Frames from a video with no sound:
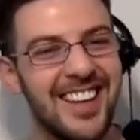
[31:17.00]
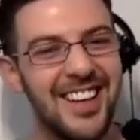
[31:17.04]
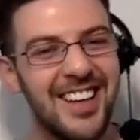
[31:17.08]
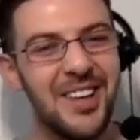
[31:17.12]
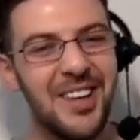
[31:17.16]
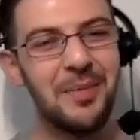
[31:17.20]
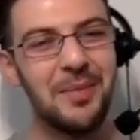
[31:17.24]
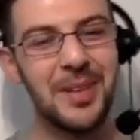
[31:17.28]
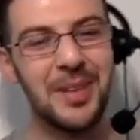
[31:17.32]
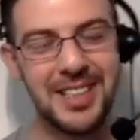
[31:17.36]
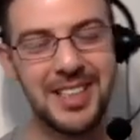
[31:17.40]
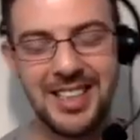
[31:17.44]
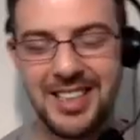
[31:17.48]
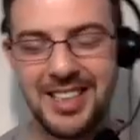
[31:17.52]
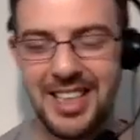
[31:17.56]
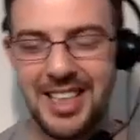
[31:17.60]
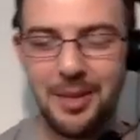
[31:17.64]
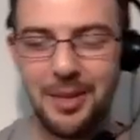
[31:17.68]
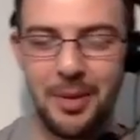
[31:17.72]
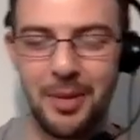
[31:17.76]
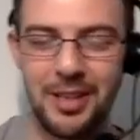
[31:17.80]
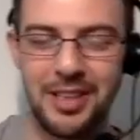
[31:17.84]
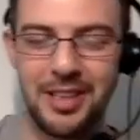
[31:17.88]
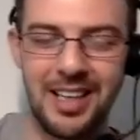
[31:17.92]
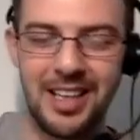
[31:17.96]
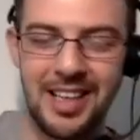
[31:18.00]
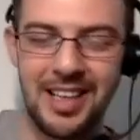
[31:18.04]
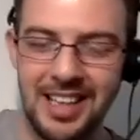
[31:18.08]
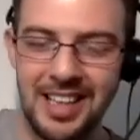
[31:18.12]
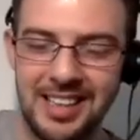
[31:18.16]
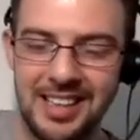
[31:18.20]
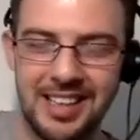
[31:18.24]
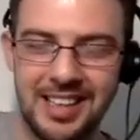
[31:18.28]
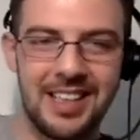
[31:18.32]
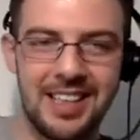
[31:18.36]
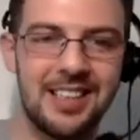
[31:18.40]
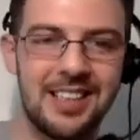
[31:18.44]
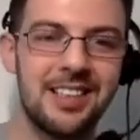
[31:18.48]
but to see about the
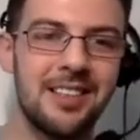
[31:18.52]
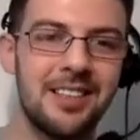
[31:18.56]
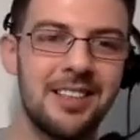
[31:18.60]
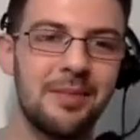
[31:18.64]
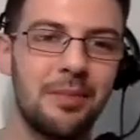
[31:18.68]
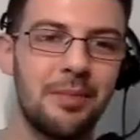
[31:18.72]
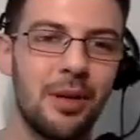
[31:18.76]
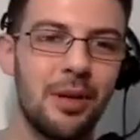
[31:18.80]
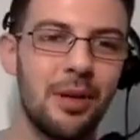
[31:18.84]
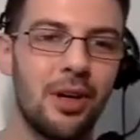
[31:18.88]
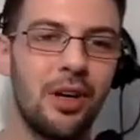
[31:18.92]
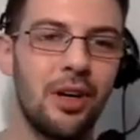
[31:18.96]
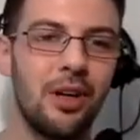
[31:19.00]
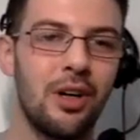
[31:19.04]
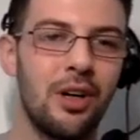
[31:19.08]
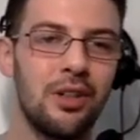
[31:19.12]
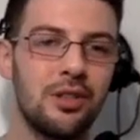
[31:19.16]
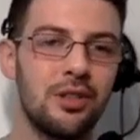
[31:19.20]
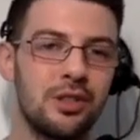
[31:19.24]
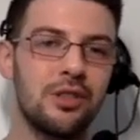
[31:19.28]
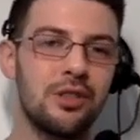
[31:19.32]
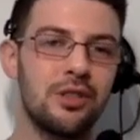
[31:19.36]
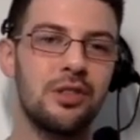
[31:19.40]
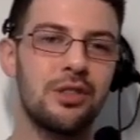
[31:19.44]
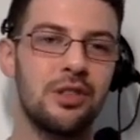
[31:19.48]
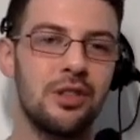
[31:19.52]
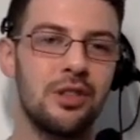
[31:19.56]
LinkedIn, because